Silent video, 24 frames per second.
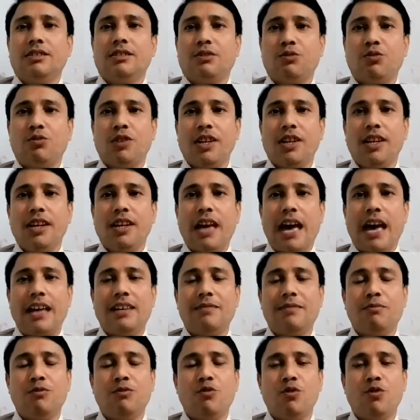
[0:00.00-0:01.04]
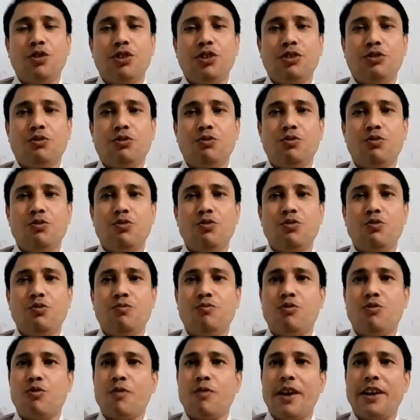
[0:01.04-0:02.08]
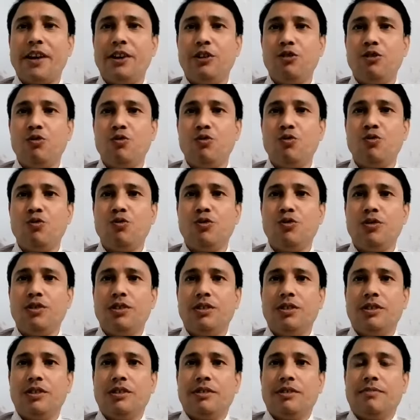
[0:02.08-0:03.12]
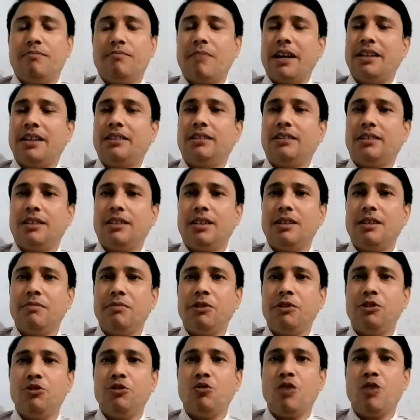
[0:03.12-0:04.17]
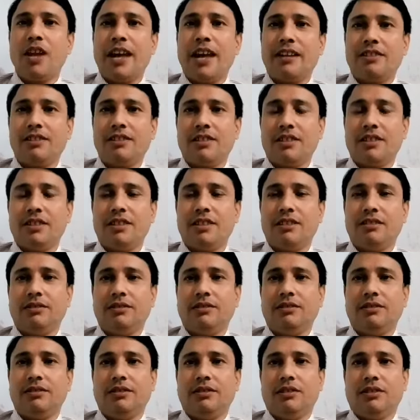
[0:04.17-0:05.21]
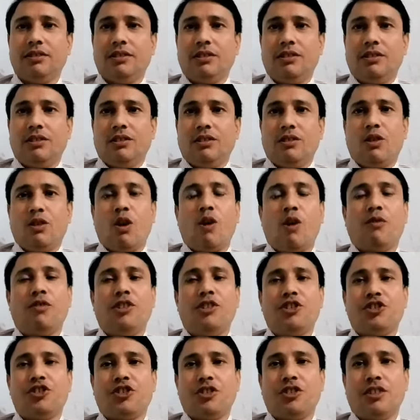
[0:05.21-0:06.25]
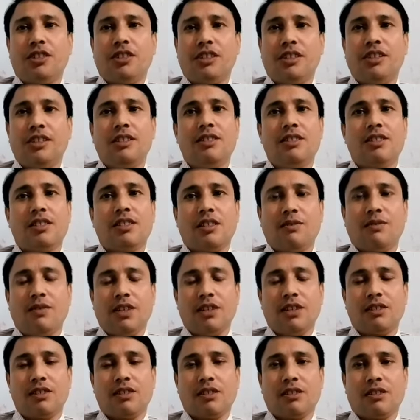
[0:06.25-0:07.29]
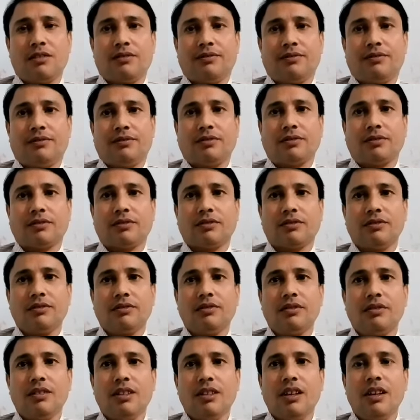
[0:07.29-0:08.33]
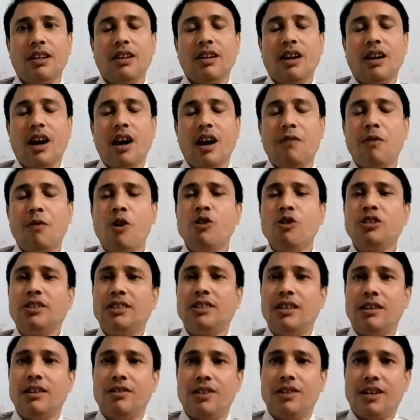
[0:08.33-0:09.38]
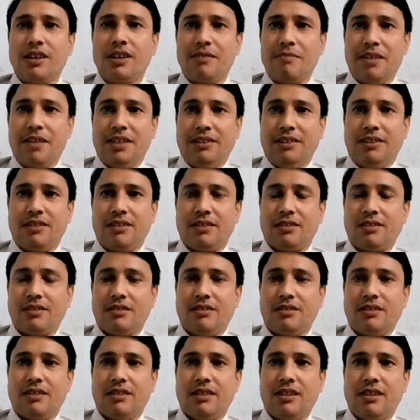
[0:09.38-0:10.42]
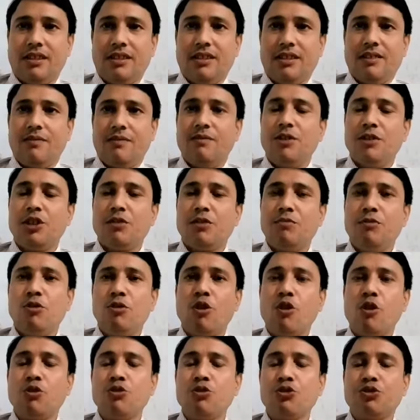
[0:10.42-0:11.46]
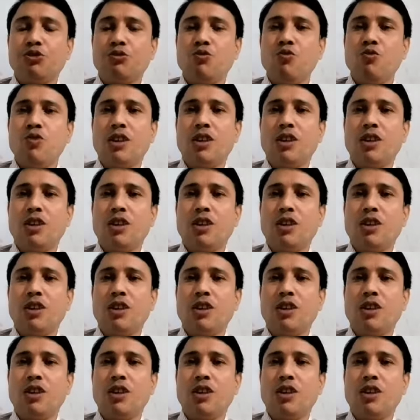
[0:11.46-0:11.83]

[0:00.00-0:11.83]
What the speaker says: Today, I am going to provide you my third video lecture of lesson 3 in Civics about government, which belongs to